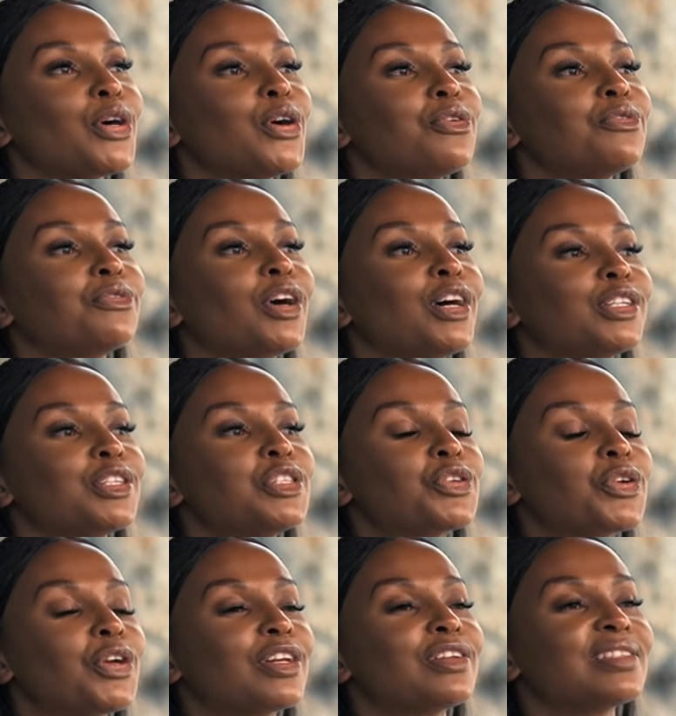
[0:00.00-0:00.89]
of
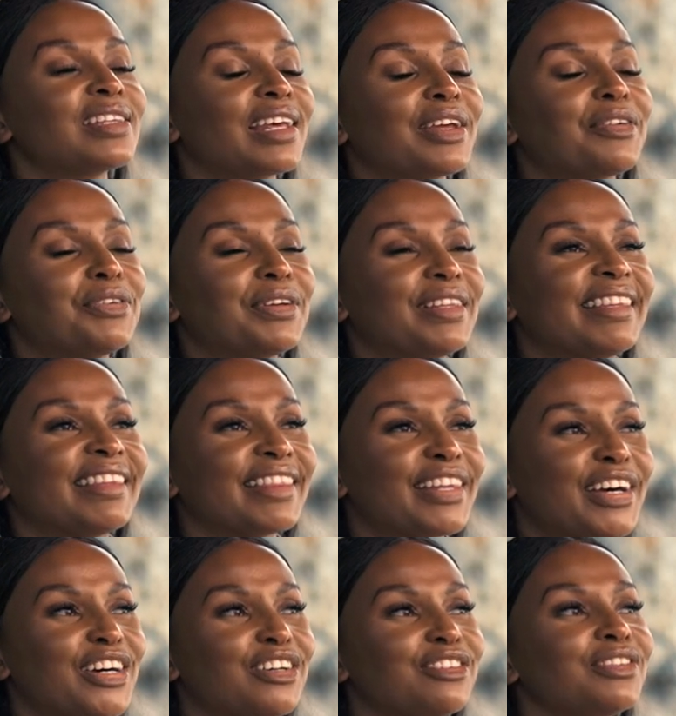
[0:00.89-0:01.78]
content creators that I really
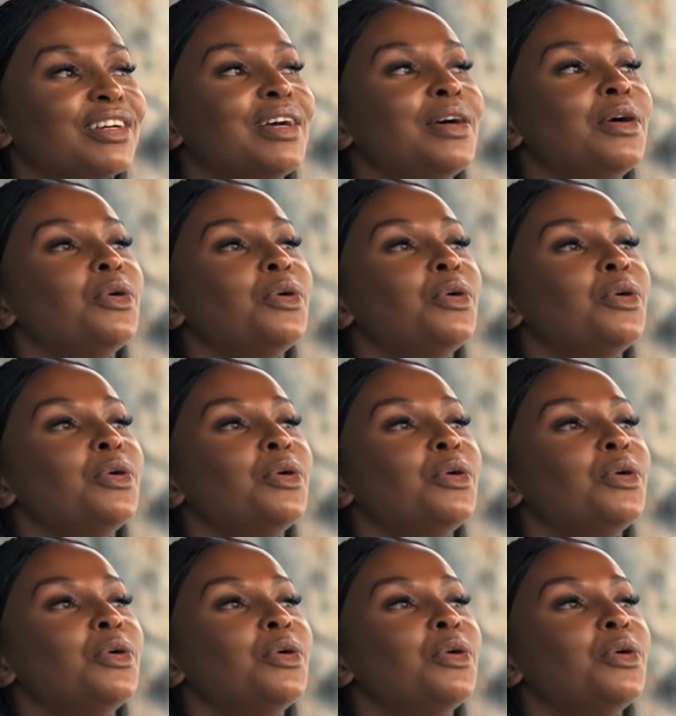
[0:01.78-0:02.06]
love